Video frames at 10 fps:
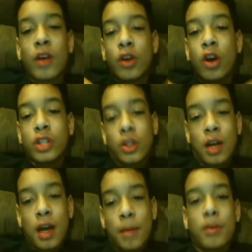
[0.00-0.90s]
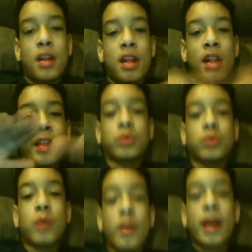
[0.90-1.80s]
have gone to crap. They
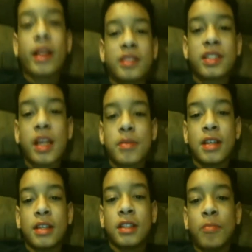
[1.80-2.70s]
just remake the same thing.